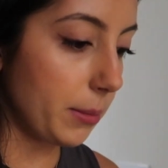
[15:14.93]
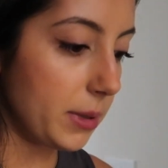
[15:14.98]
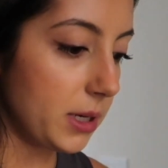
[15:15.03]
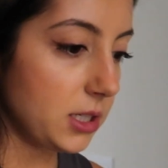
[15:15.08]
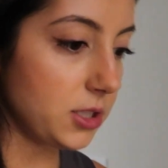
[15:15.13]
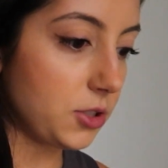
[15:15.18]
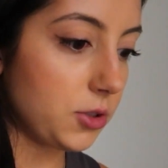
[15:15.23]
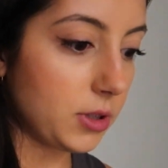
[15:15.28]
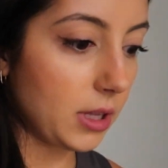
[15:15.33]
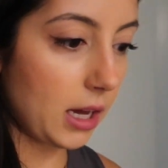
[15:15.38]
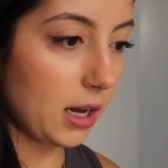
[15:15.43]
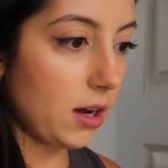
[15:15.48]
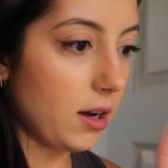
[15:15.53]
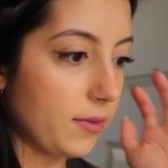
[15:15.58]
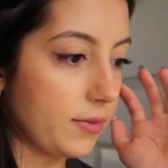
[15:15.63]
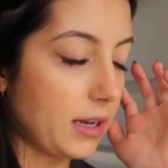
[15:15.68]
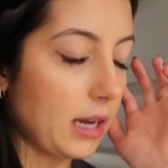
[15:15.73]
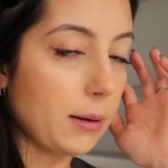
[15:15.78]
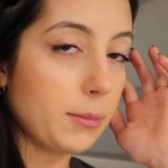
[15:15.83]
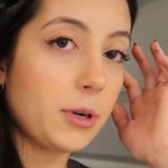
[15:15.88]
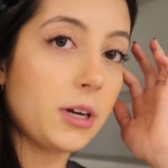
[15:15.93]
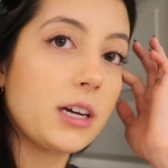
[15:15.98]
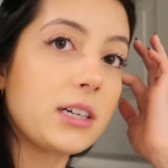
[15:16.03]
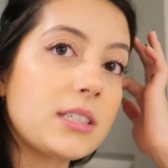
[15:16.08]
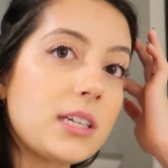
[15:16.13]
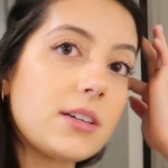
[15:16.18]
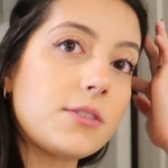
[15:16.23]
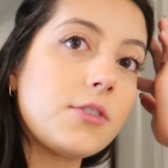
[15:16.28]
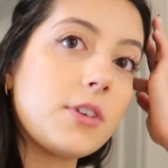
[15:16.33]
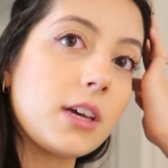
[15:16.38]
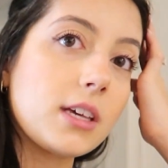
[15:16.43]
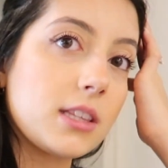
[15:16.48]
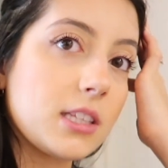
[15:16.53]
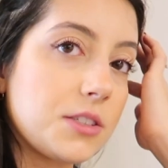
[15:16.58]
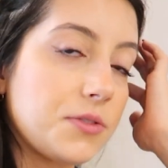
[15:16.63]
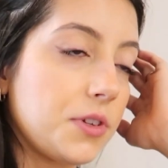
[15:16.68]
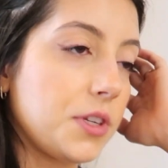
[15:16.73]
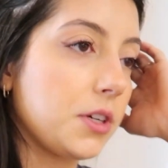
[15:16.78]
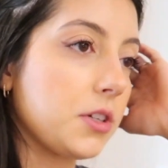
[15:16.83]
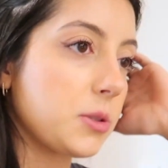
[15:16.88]
I'm gonna do that off camera because I feel like
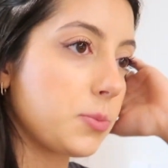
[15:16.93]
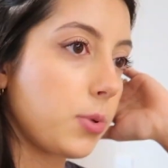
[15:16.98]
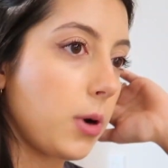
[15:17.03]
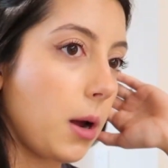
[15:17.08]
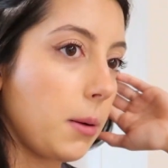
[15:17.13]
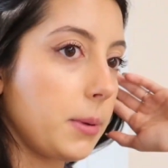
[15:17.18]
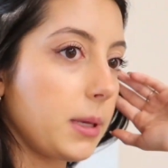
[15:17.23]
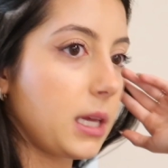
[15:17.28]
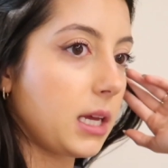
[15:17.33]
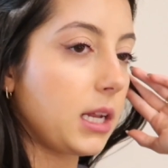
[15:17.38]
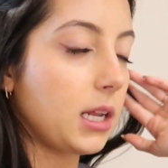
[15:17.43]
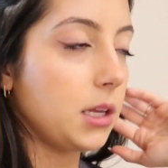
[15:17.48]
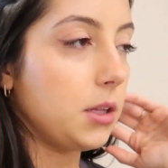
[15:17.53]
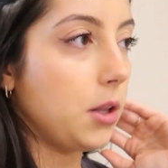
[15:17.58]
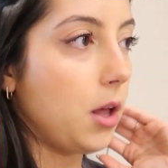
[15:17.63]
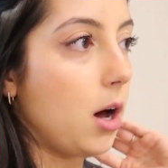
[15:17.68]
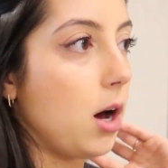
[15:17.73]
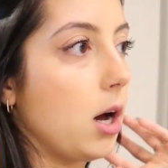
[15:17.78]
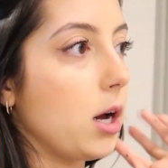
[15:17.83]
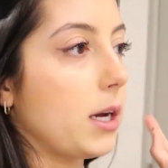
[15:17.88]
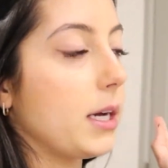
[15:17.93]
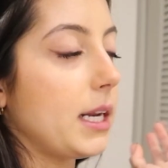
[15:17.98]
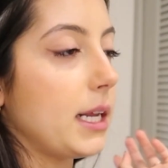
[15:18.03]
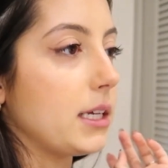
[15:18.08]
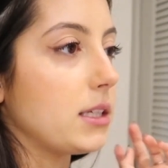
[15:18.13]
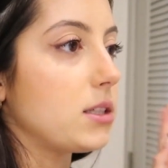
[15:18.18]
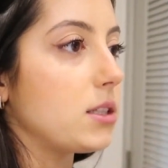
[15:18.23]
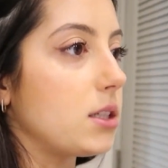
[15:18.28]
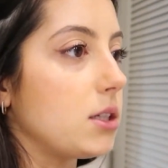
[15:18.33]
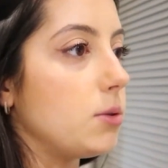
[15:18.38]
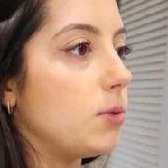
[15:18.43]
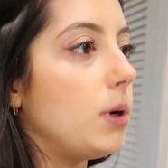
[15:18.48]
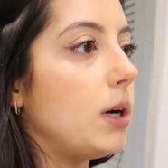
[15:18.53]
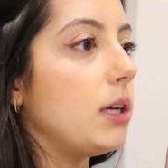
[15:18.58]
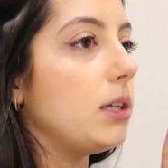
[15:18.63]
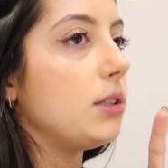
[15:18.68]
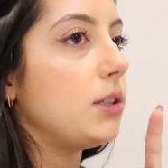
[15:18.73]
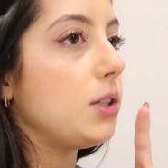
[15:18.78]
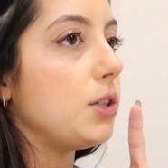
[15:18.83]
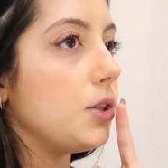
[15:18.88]
this video is probably getting long and I still
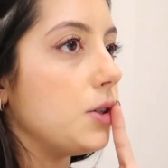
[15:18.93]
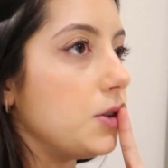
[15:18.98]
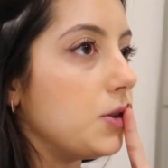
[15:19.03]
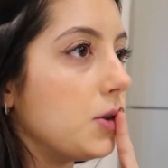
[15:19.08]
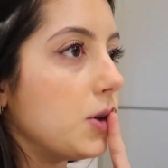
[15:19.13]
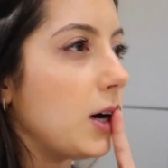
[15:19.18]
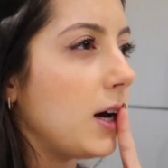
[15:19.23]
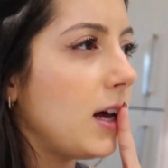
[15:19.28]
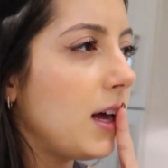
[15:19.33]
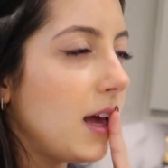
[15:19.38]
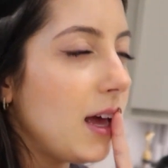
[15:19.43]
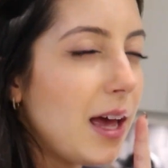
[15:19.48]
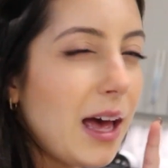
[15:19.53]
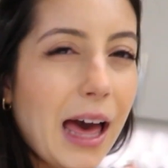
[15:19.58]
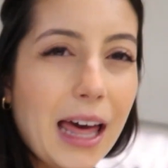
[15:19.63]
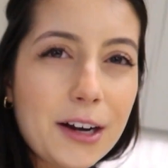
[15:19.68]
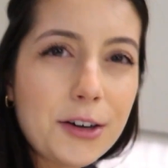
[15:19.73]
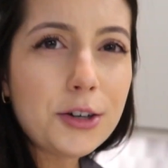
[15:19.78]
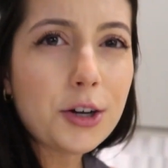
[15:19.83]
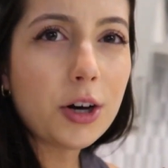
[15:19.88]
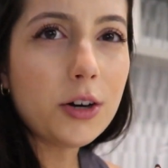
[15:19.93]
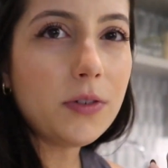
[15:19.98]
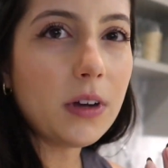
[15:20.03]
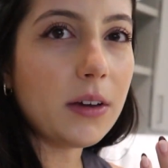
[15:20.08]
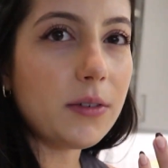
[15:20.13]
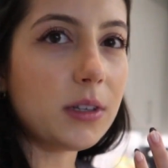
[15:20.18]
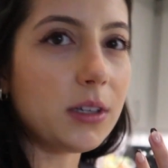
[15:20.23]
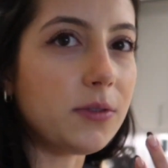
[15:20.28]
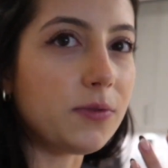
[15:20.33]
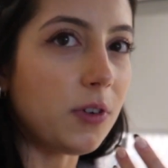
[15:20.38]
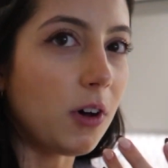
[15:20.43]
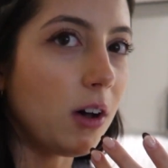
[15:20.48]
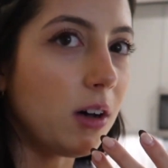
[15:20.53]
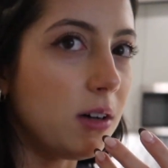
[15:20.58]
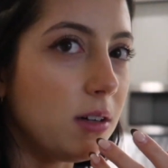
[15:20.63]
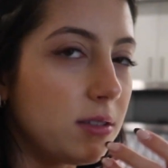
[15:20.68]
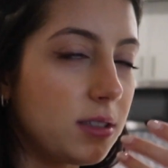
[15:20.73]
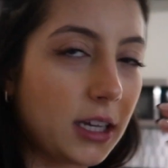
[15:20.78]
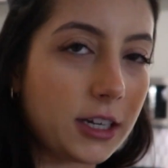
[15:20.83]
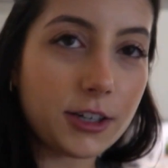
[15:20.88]
want to, I don't know if I have any
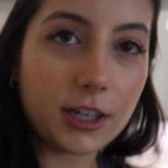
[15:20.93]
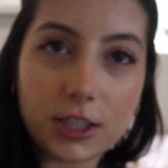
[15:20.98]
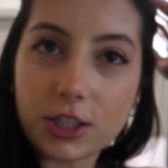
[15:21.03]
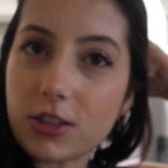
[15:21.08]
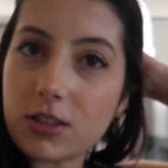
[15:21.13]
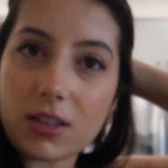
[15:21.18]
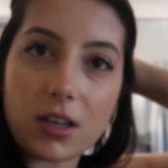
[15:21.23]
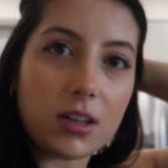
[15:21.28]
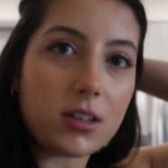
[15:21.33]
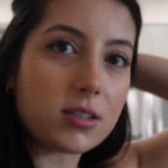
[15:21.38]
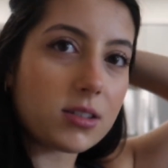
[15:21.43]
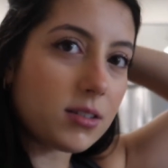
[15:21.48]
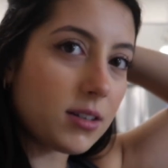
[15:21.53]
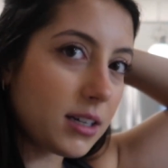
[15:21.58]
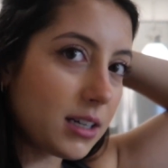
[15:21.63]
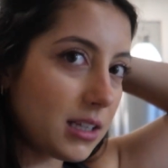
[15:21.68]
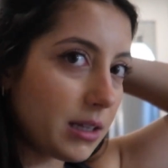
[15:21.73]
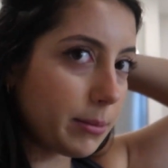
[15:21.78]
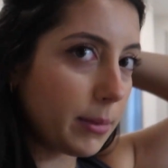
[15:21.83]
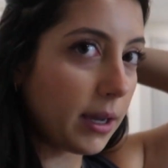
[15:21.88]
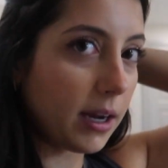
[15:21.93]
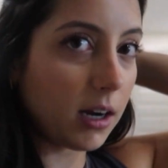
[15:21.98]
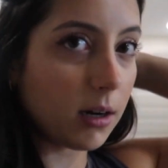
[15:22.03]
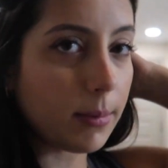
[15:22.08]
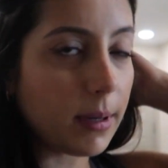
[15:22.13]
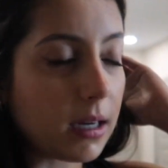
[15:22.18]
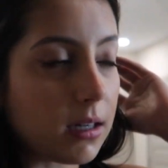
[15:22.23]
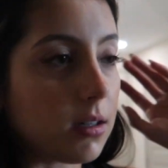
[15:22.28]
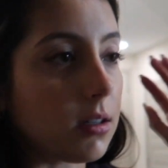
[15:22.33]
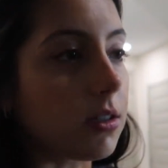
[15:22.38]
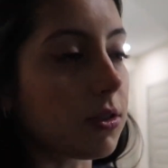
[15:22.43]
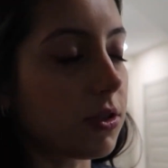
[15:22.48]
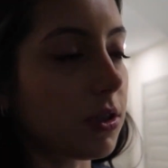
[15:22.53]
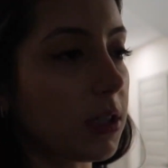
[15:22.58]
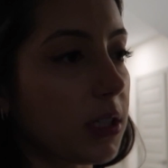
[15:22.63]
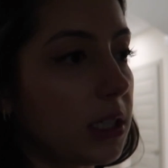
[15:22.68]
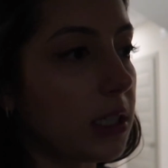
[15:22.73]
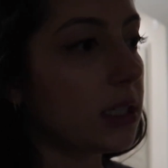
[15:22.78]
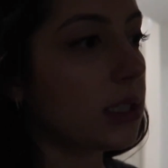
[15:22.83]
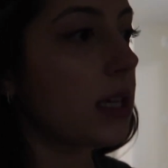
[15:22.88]
fall decorations. Also, I clipped my hair back, it looks
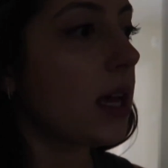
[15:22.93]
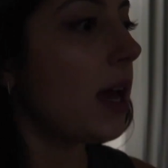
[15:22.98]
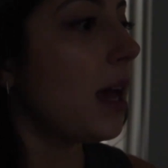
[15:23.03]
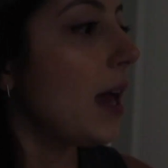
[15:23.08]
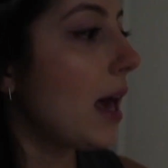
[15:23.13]
ridiculous.